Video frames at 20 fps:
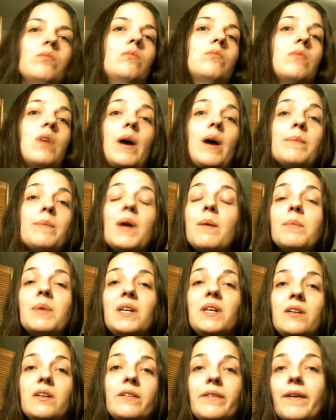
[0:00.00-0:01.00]
I'm not
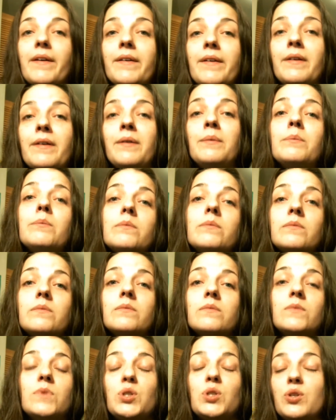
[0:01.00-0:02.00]
picking that up.
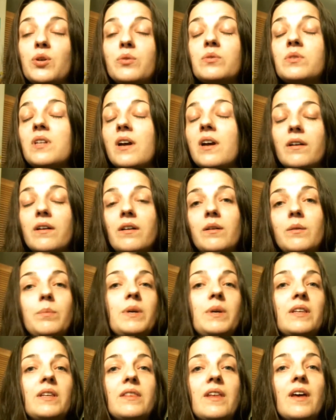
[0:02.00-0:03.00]
Joe's not going to
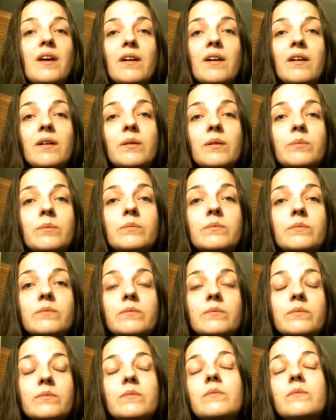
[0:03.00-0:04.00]
pick that up.
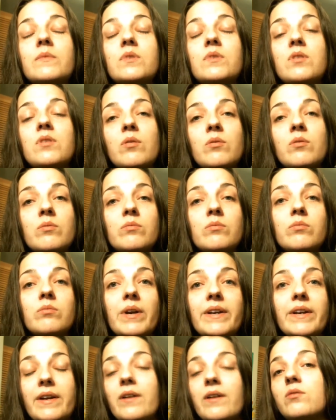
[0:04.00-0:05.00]
So
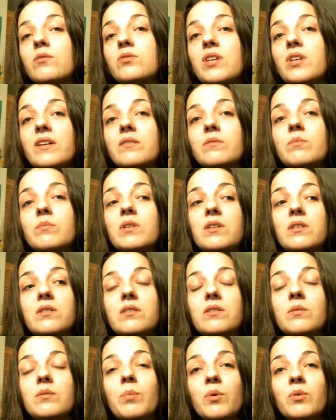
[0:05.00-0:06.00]
right now, Jasmine is
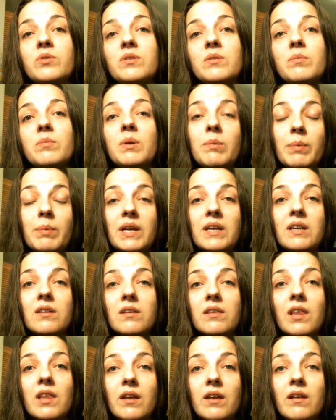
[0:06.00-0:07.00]
supposed to be
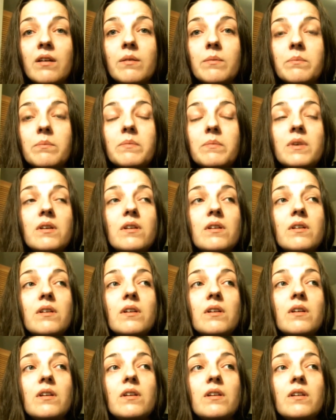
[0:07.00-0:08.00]
picking that up.
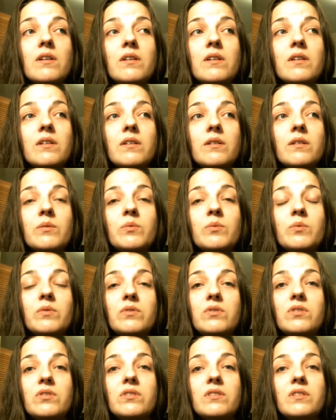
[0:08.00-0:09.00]
And we'll
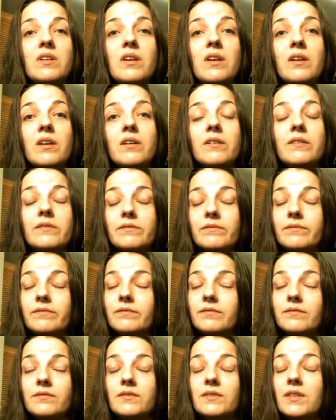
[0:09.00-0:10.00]
just see
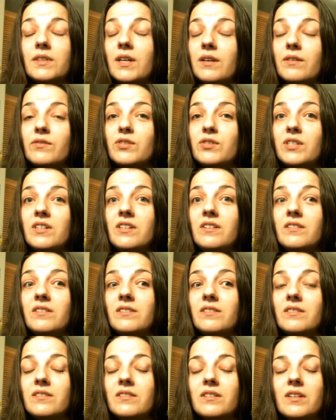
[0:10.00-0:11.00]
if she
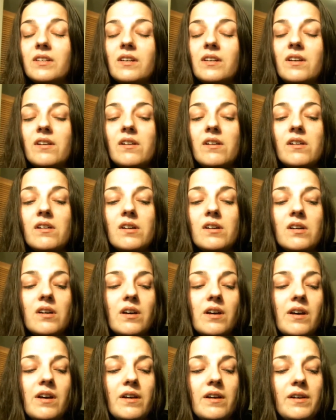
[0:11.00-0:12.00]
is.
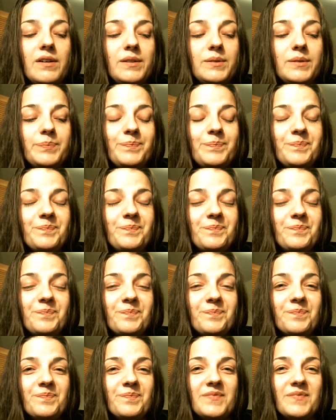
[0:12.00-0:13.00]
All
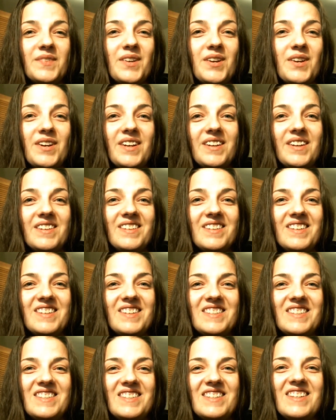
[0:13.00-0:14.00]
right. I'll
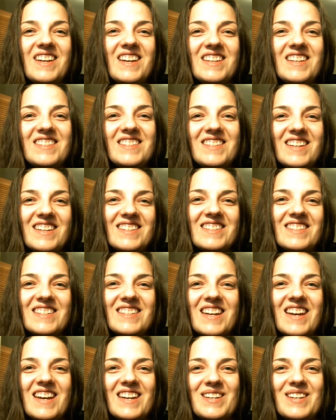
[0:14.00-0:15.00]
see you guys next
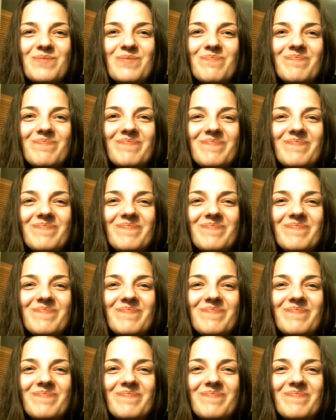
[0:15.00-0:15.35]
time.